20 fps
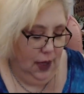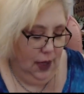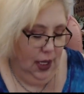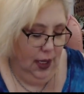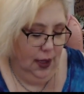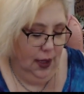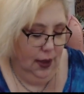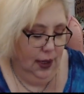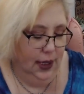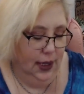
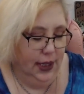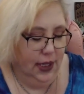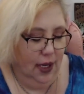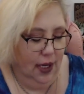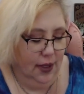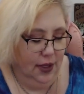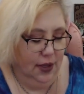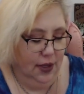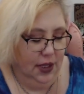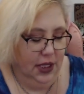He's
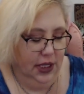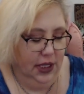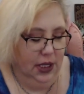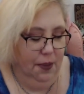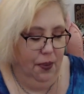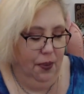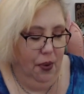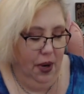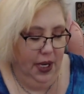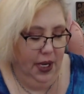also
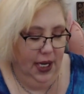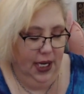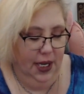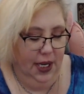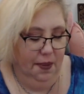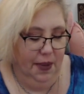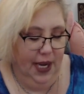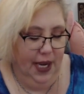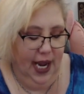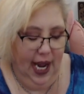disappointed in
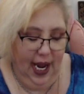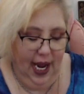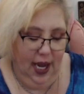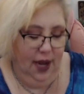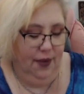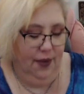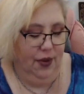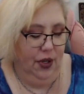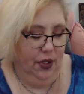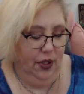
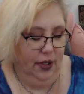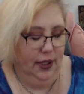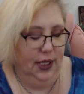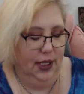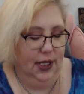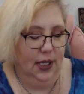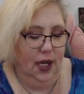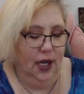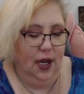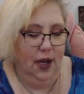behaviors
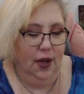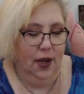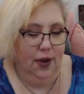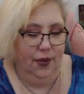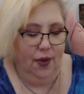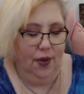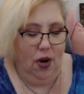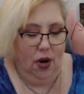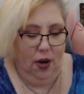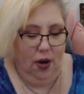of
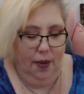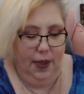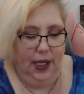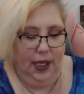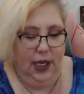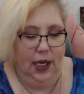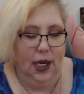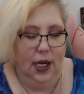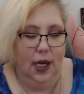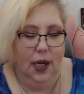
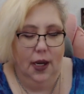Army,